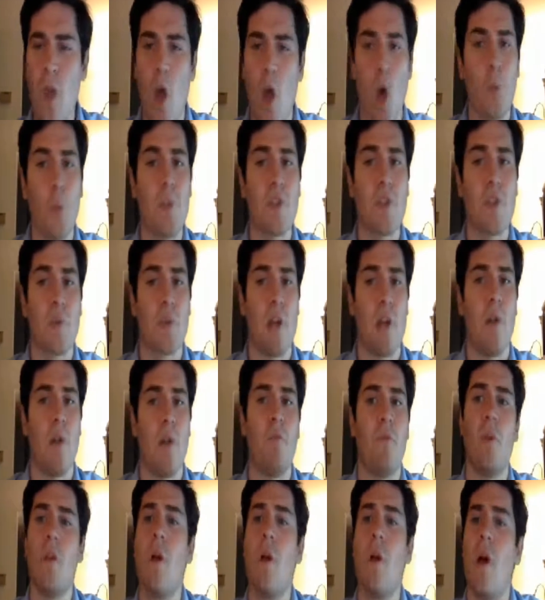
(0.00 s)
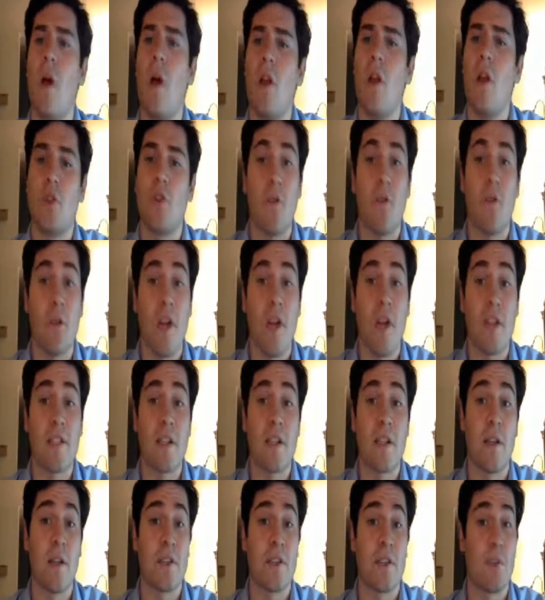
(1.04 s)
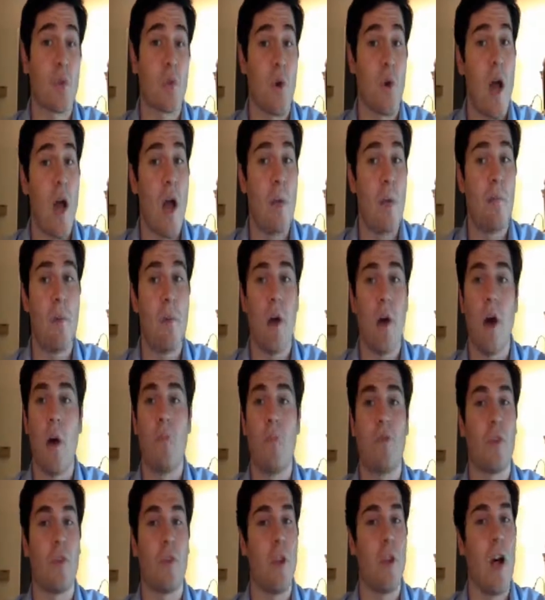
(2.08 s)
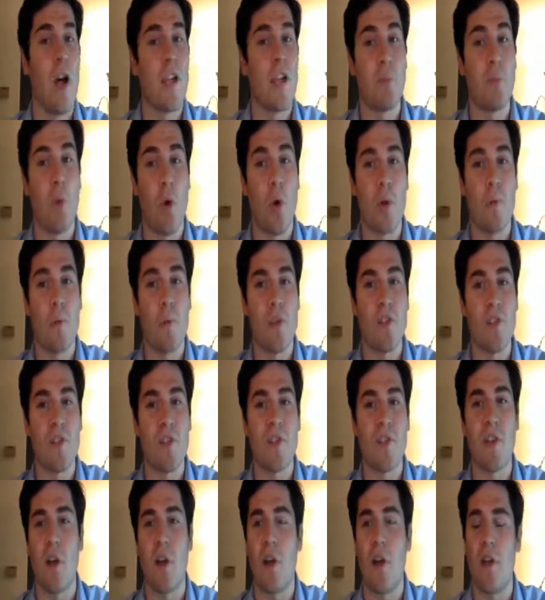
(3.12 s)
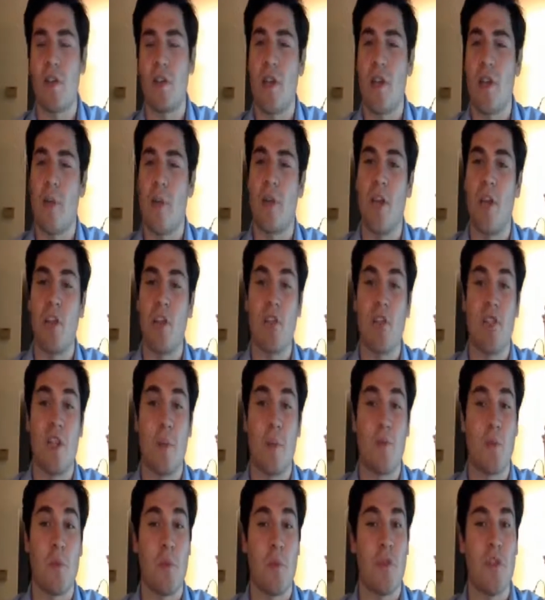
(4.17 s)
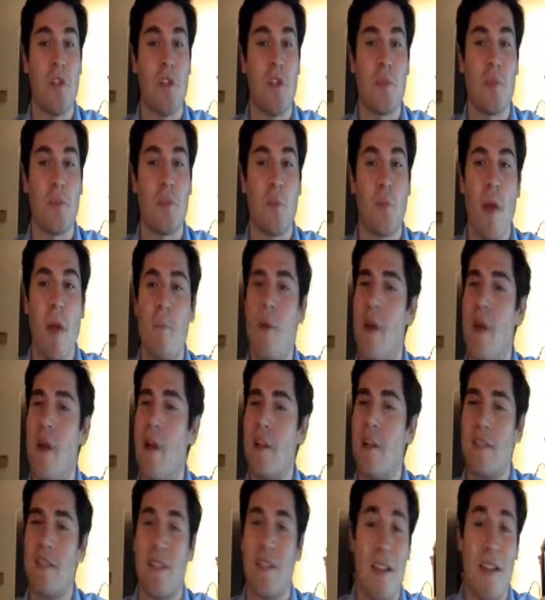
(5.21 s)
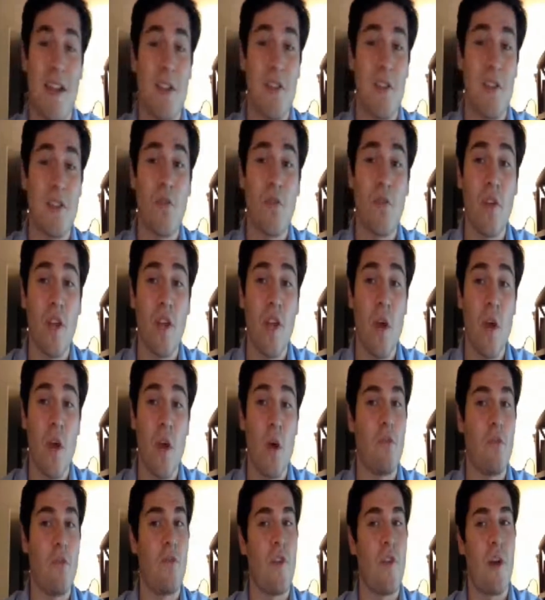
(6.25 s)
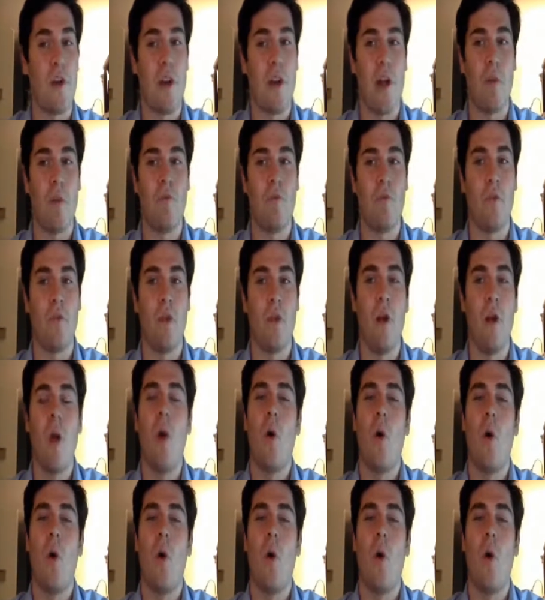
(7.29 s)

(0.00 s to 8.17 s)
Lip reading: I hope this was helpful. Don't forget to click subscribe for lots more admissions and college application tips from InGenius Prep, to like this video if you found it helpful,